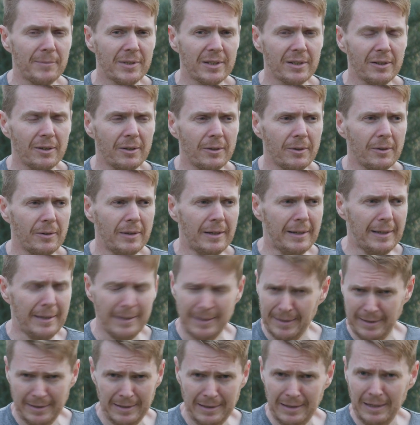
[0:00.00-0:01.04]
So
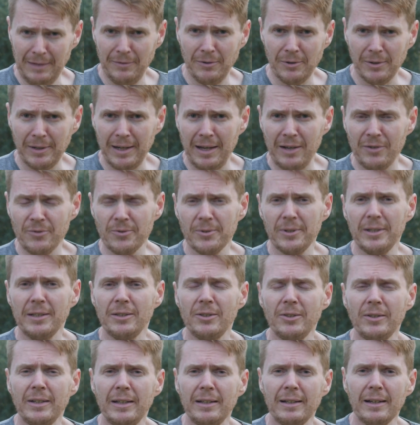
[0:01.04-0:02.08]
if you're on Android
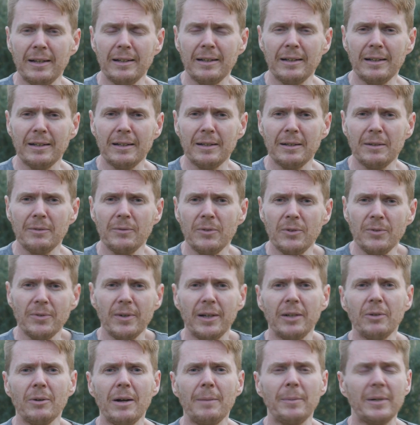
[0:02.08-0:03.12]
and you need a
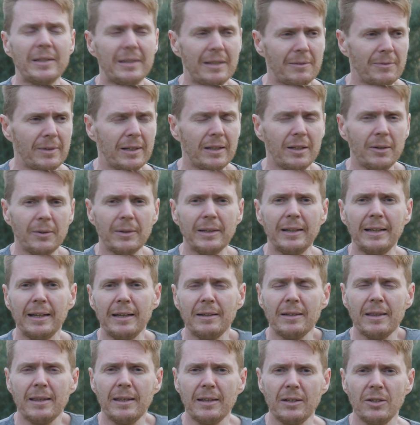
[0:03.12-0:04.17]
viewfinder app, I definitely
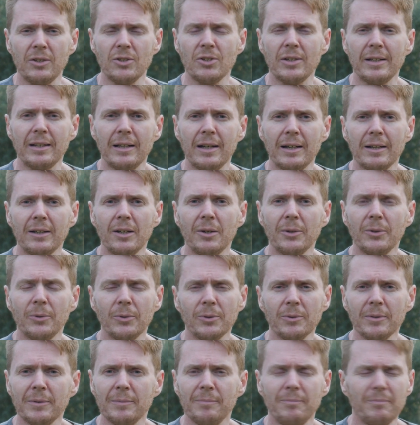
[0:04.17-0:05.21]
think you should go and
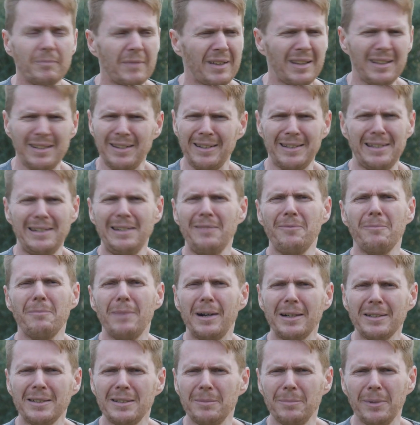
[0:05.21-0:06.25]
order it, and it's like
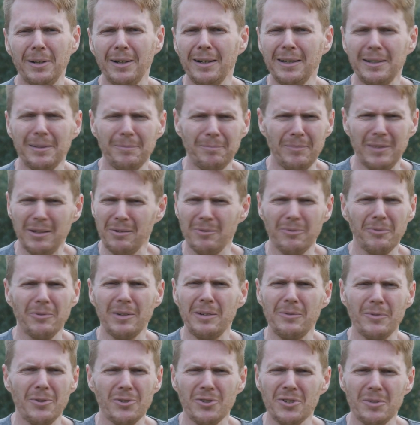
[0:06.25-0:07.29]
$7 to buy it. There are
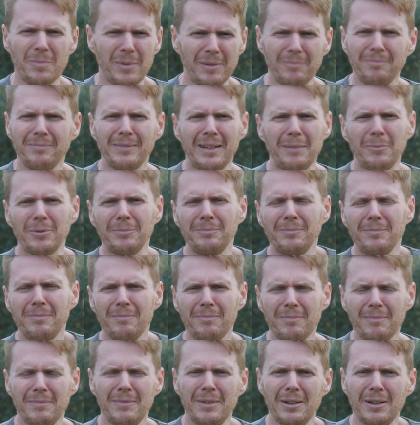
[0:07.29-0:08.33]
free versions, but come on,
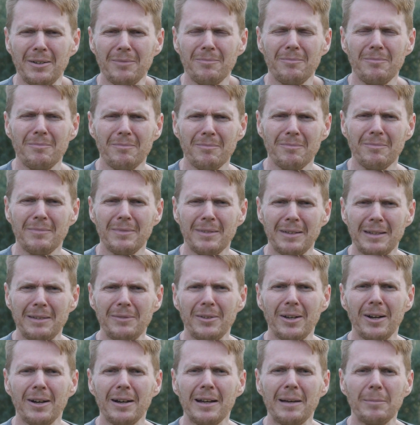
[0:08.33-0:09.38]
give
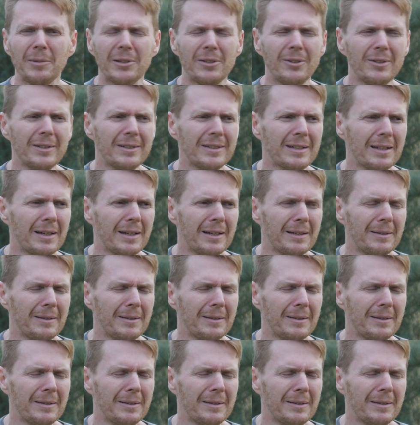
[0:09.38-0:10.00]
the guy a couple of dollars.